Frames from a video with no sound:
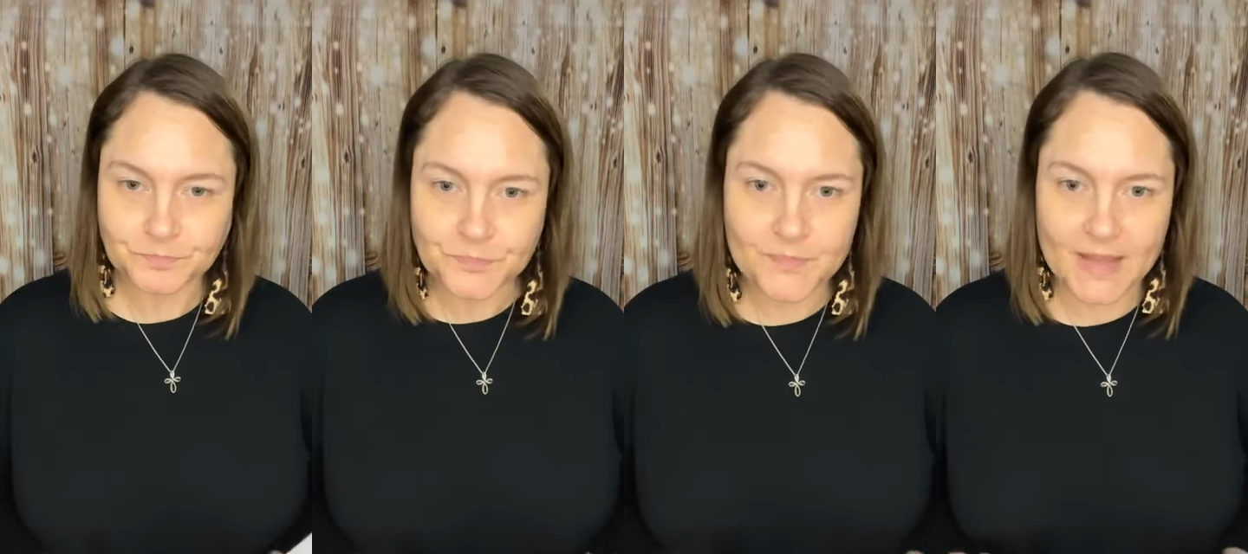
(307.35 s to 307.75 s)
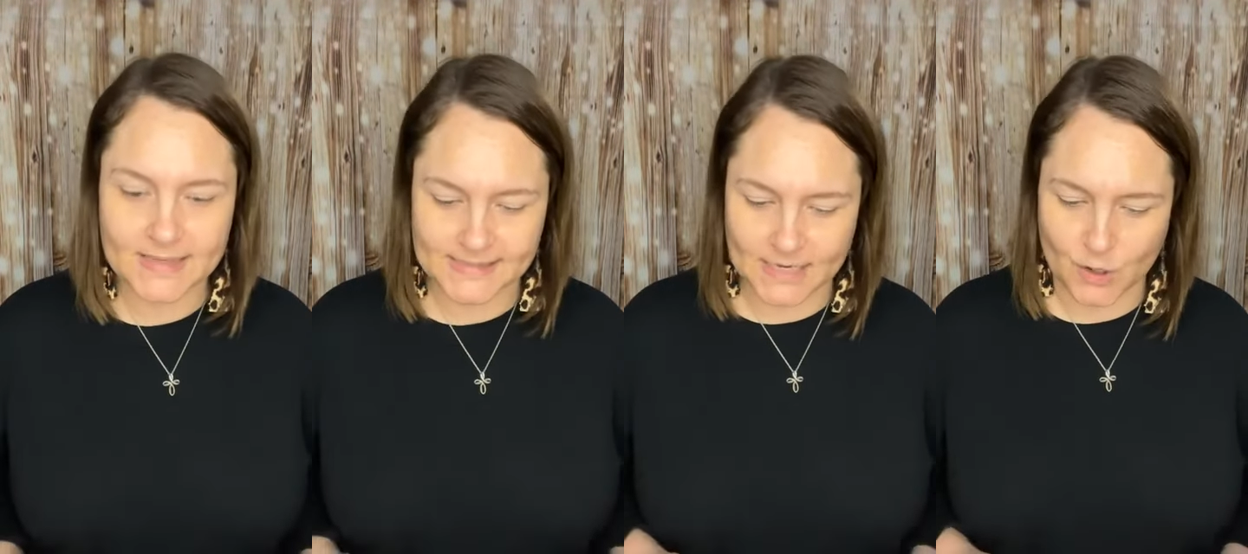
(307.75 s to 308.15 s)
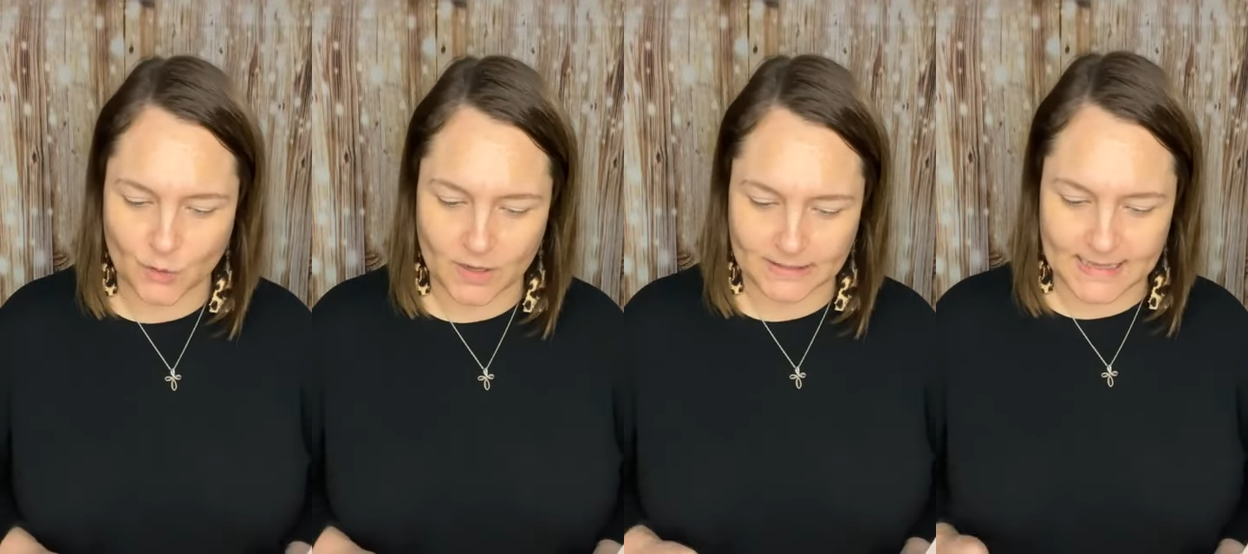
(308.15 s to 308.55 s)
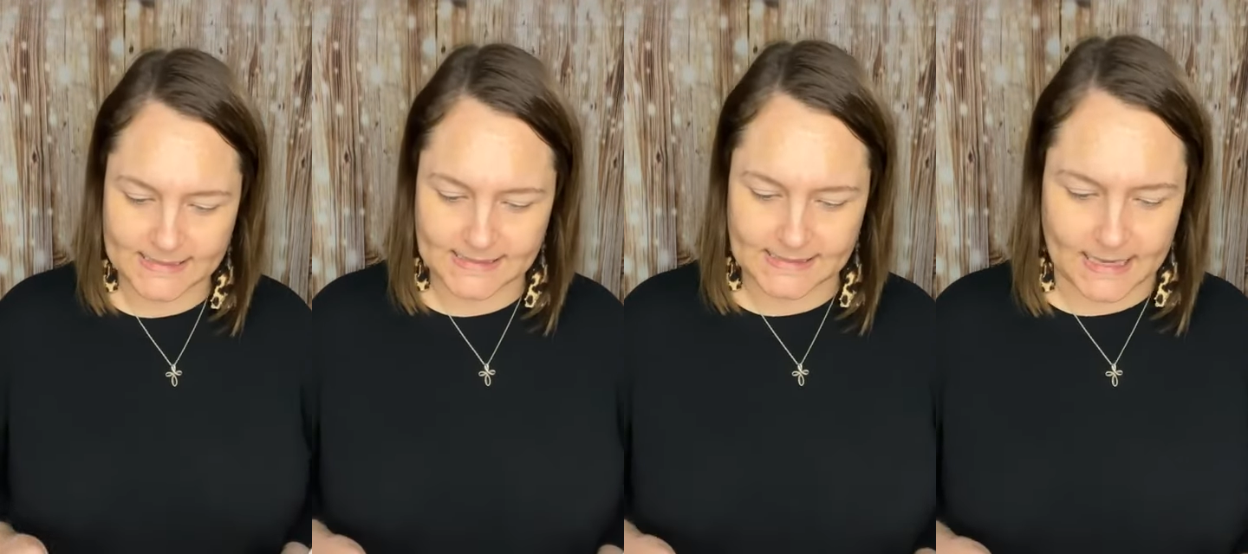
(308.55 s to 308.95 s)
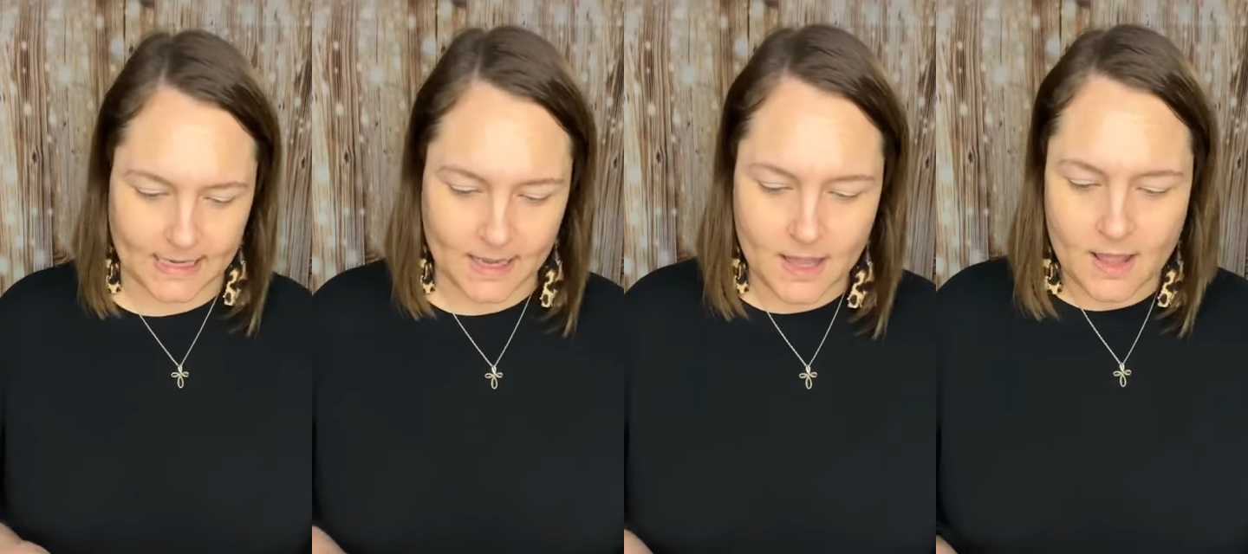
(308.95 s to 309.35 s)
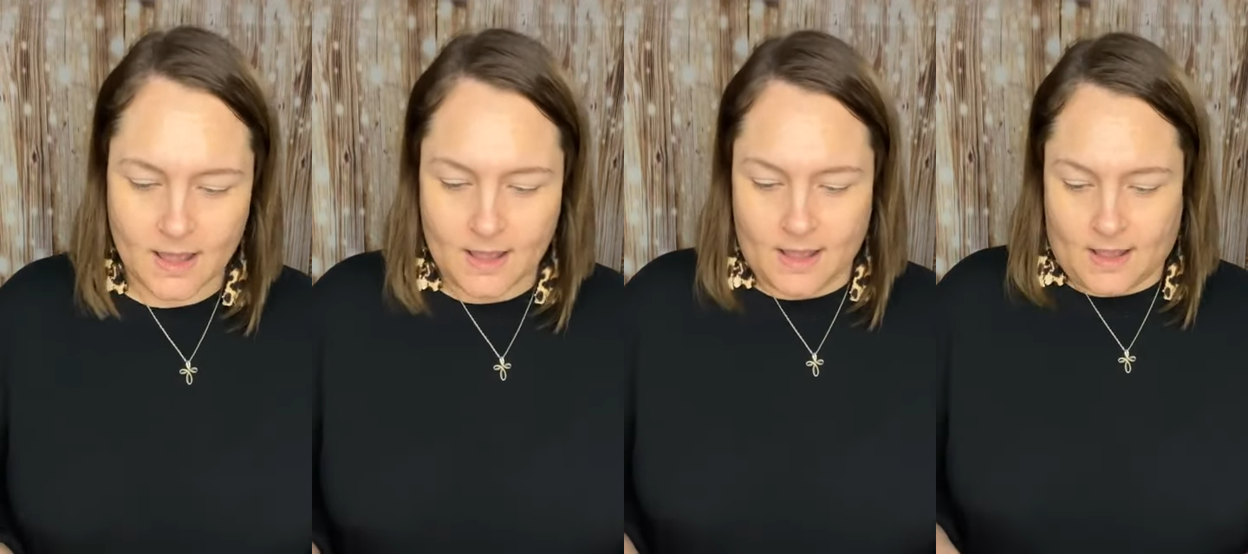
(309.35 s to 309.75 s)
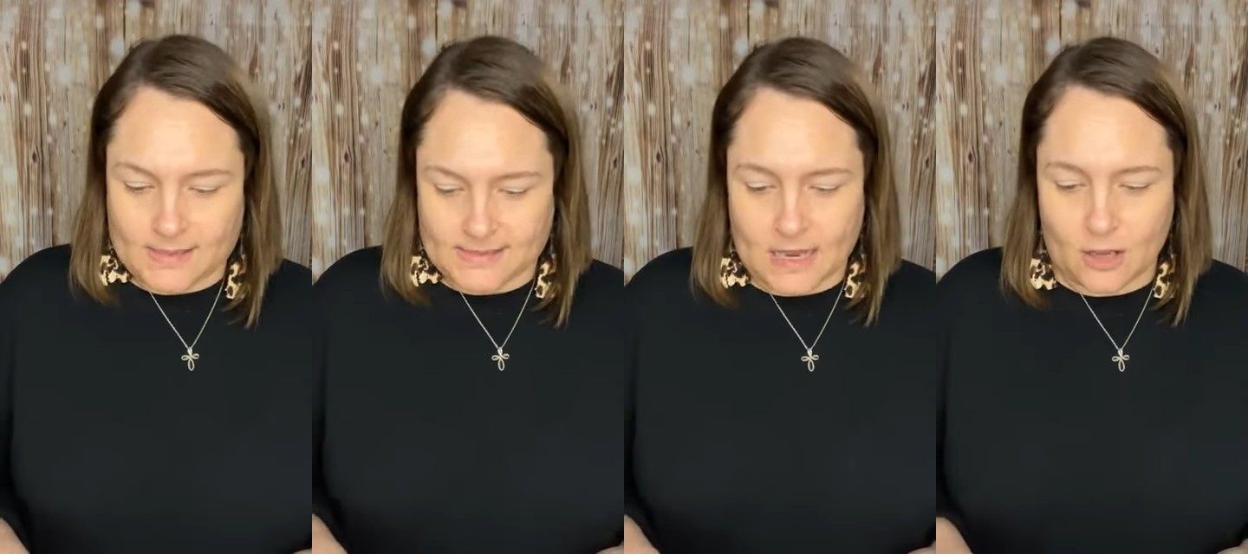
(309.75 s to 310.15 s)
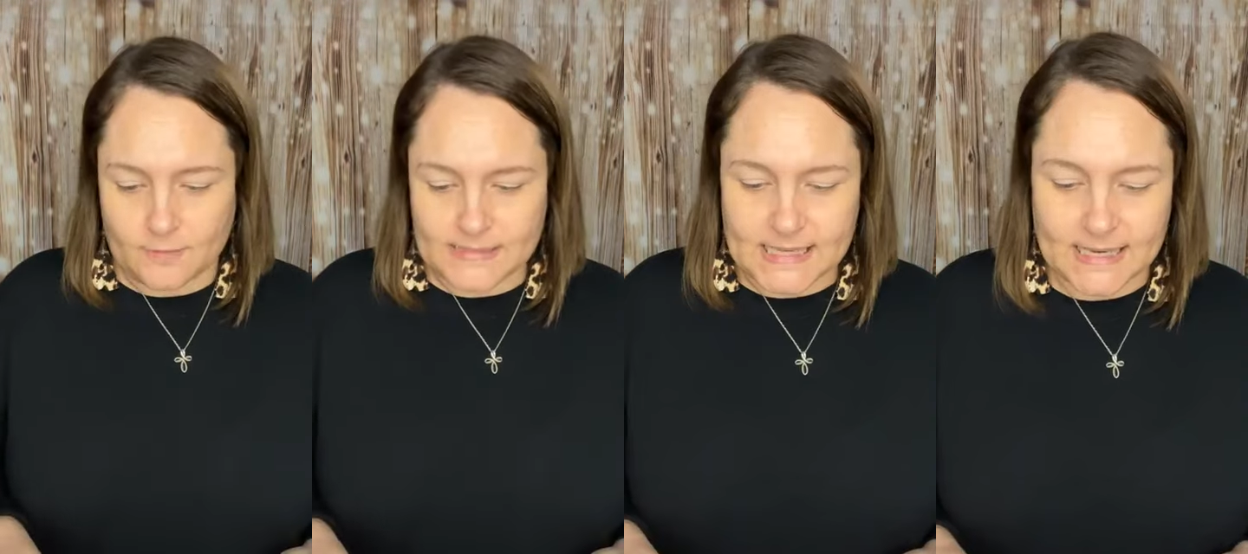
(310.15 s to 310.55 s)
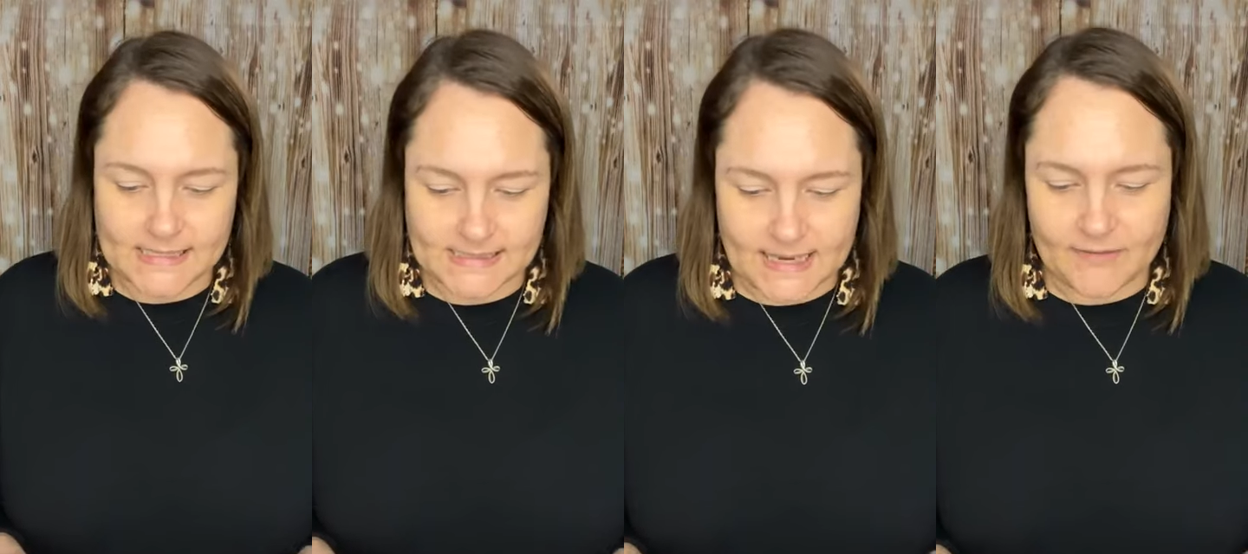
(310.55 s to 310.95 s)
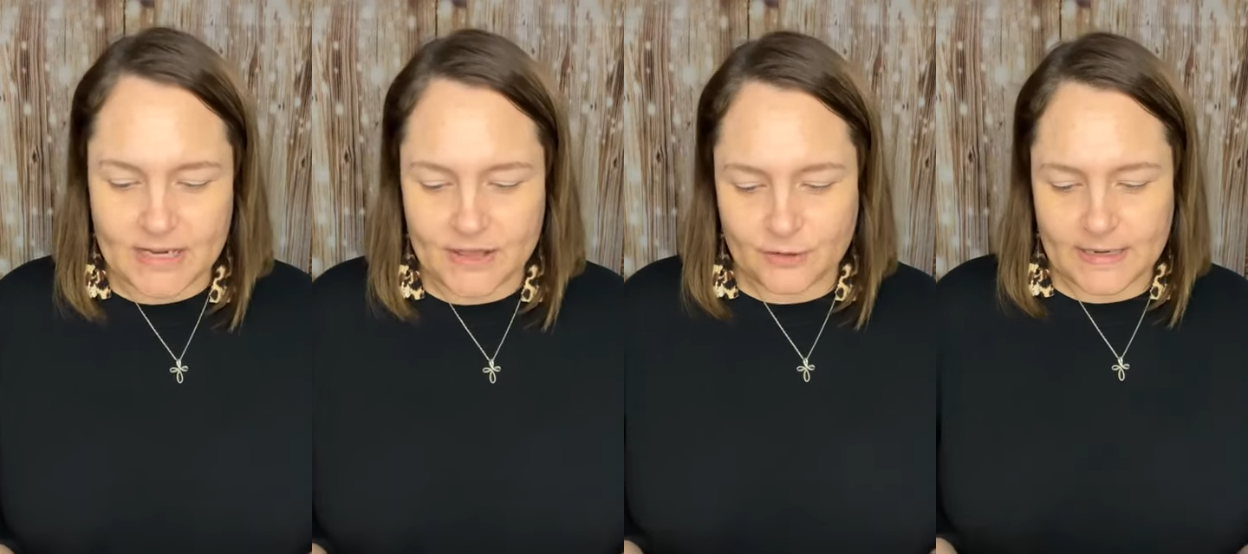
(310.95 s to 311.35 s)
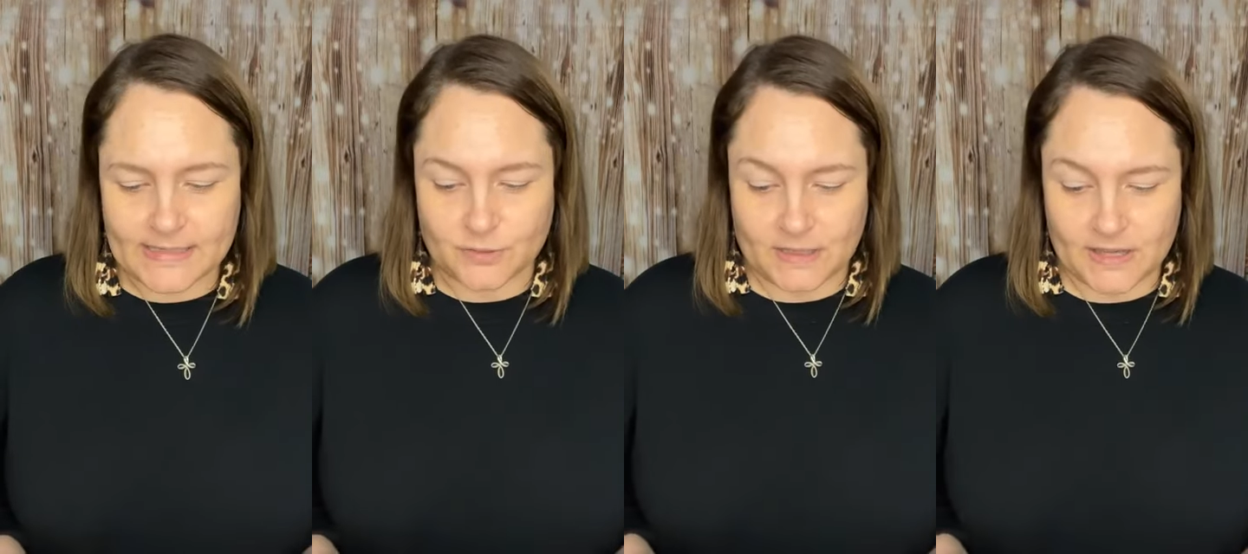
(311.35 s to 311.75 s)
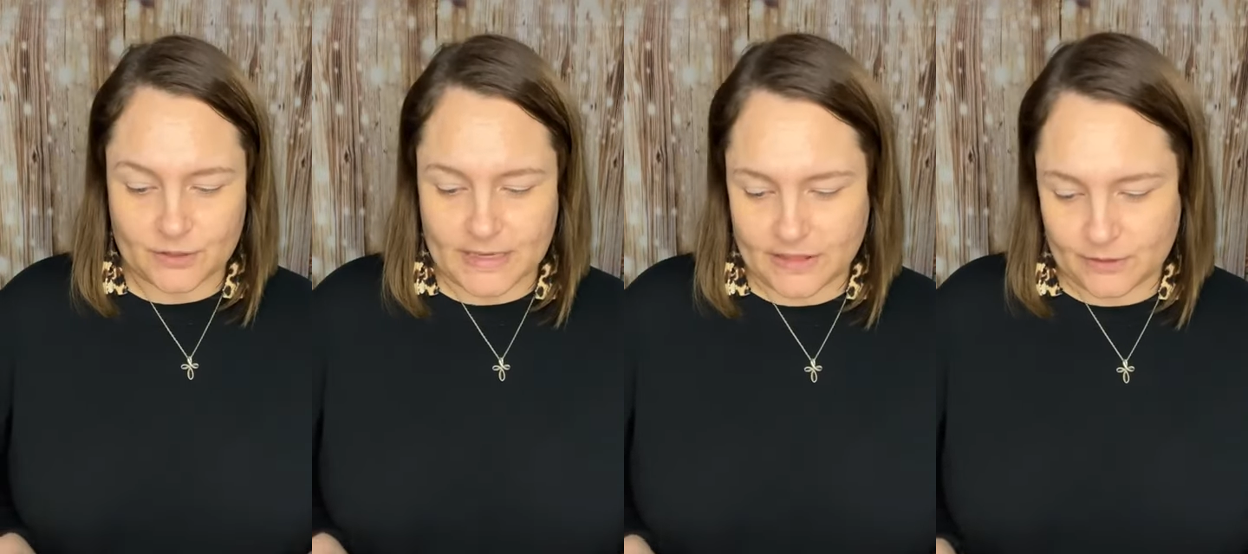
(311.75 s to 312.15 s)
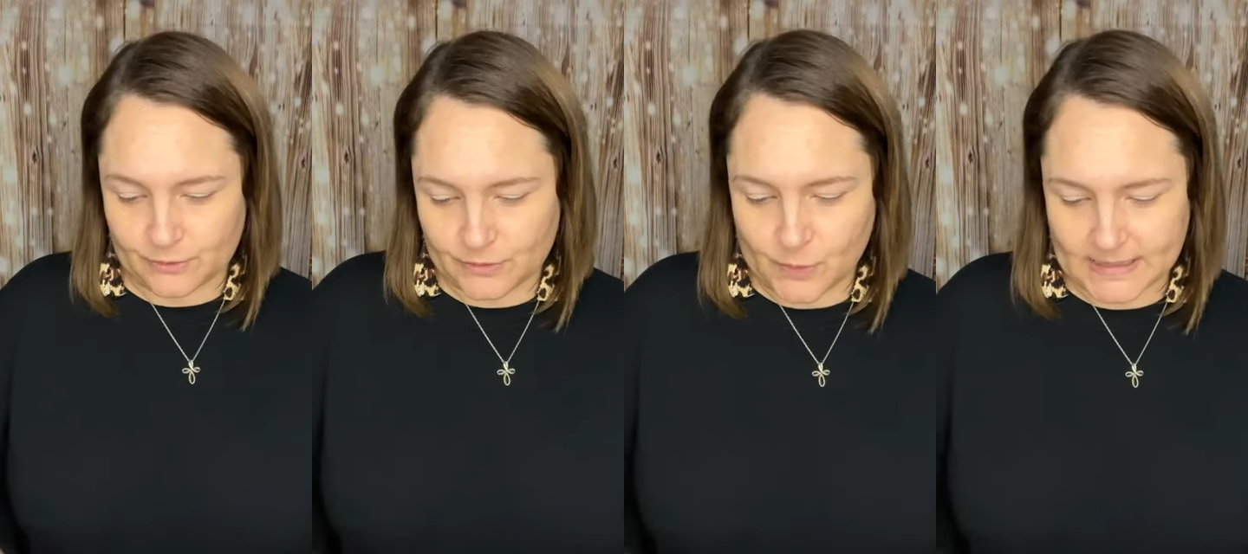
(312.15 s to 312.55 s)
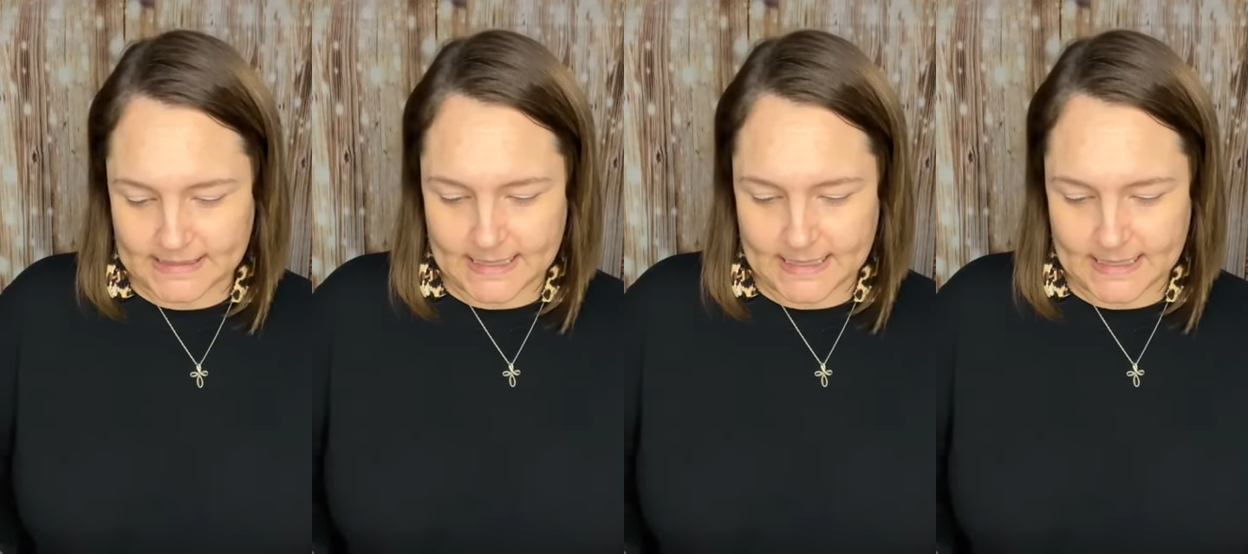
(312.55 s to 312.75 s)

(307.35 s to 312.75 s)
So let's see. Psalms 73:23-26.